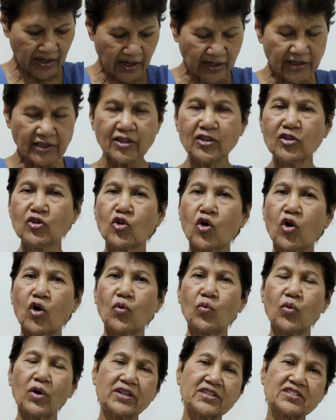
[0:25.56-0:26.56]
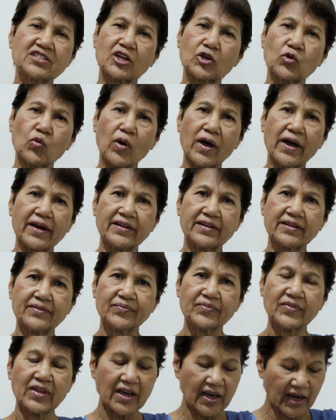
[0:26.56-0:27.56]
under the law, what is required?
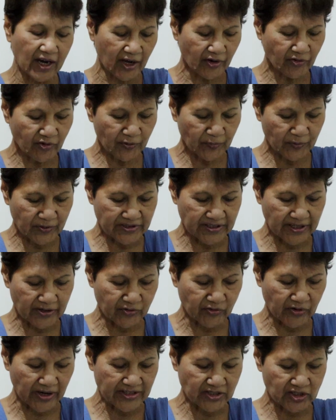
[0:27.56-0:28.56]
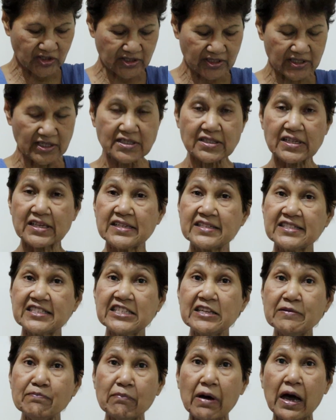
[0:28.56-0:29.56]
100% righteousness is
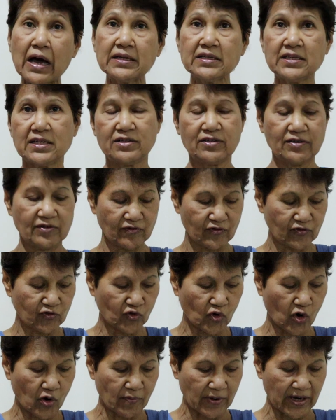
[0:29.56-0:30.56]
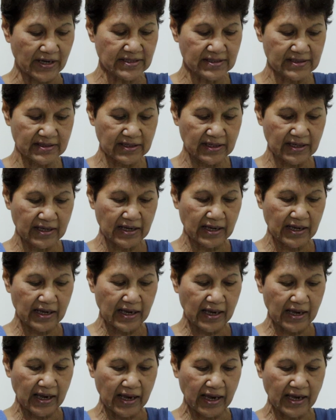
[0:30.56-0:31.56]
demanded from us,
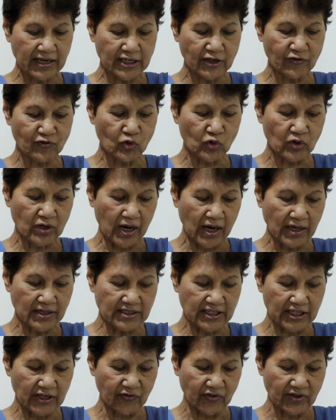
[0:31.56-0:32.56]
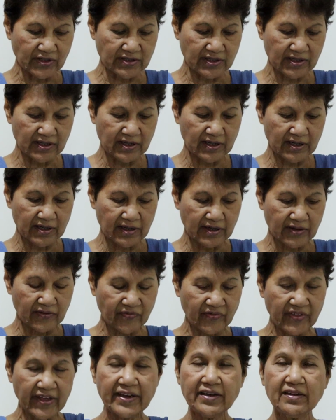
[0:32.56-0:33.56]
and if you can't give it,
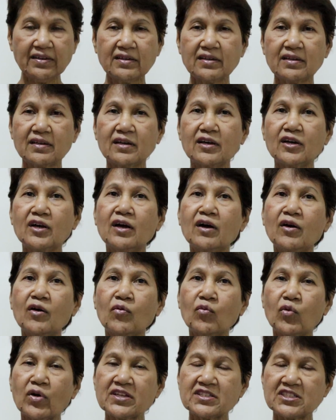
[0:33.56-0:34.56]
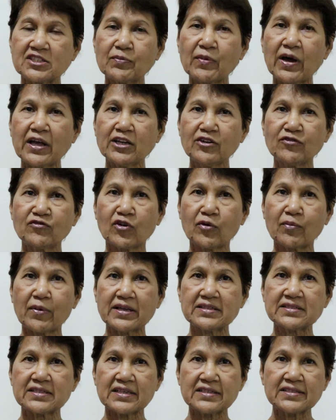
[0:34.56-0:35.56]
then what is demanded from
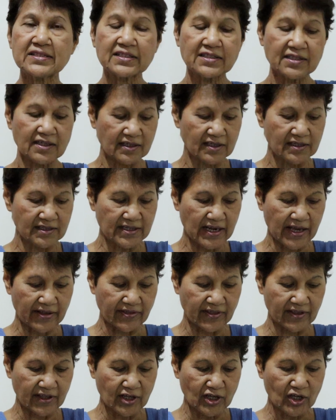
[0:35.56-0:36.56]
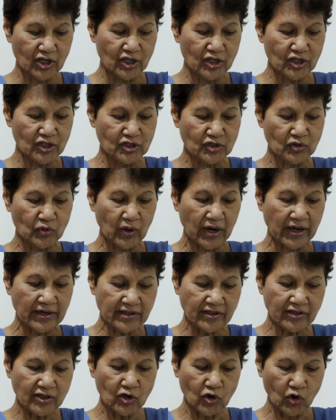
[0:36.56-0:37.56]
us is eternal death. So
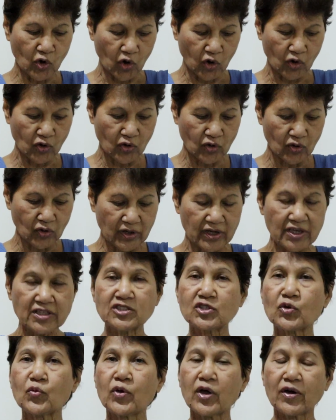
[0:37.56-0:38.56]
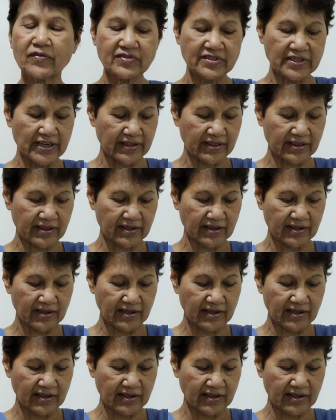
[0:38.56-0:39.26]
under the law is the way of death.